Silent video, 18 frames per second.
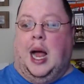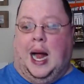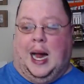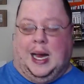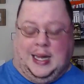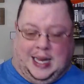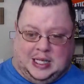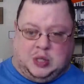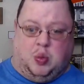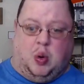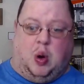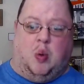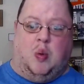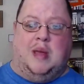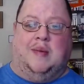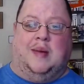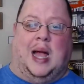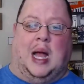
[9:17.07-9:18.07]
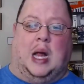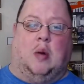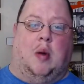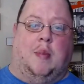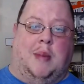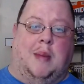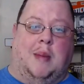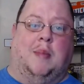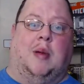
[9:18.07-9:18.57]
And that's what we've got to
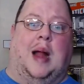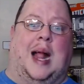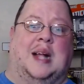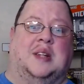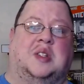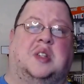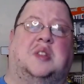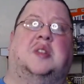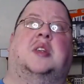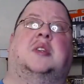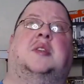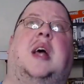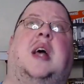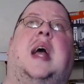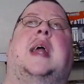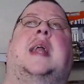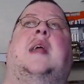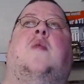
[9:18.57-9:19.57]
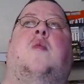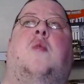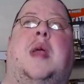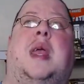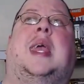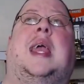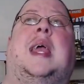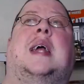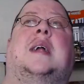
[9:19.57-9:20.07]
remember as a society. We
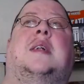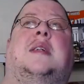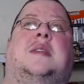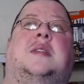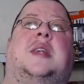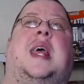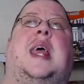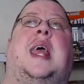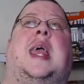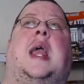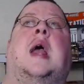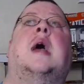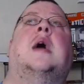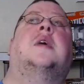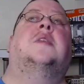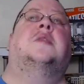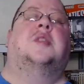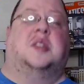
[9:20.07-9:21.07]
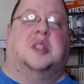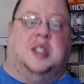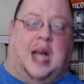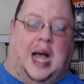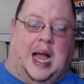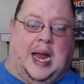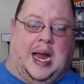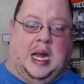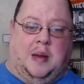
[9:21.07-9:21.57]
can't say
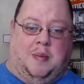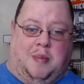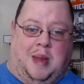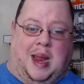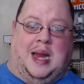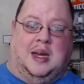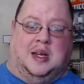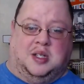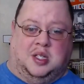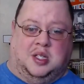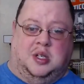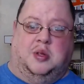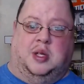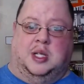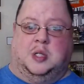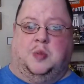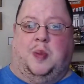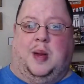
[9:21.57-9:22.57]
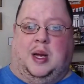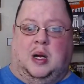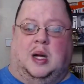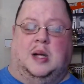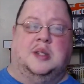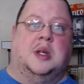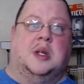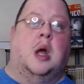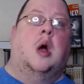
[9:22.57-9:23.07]
society made us do this,
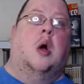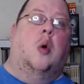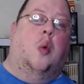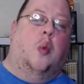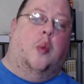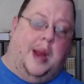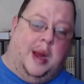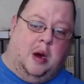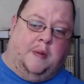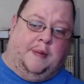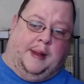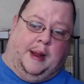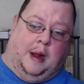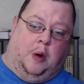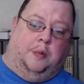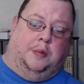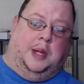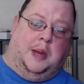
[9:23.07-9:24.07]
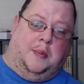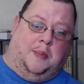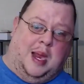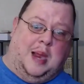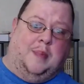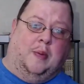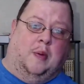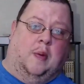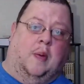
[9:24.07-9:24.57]
because we are the only
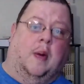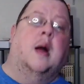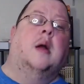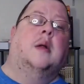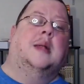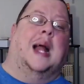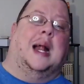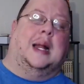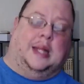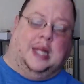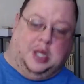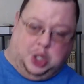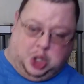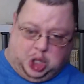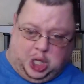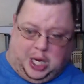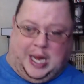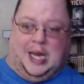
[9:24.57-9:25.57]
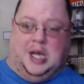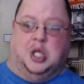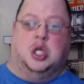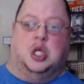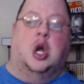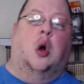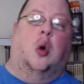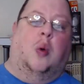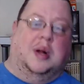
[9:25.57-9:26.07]
people that can
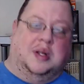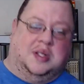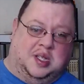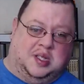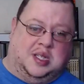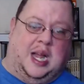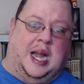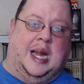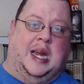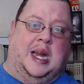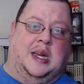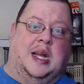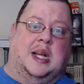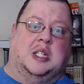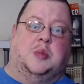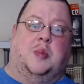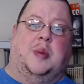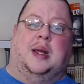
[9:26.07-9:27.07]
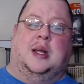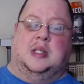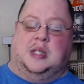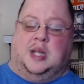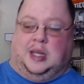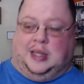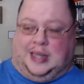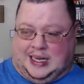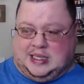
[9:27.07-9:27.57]
change what society does. Because
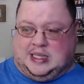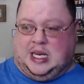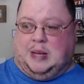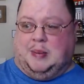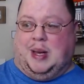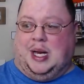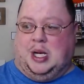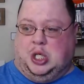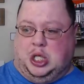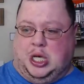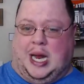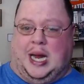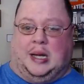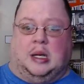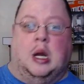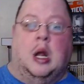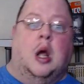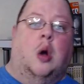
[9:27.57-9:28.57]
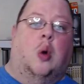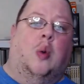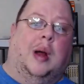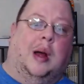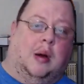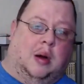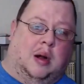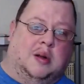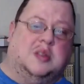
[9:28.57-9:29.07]
the last time I checked, we
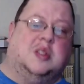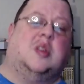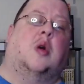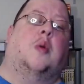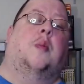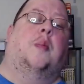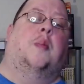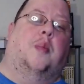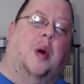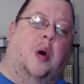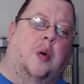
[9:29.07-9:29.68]
are also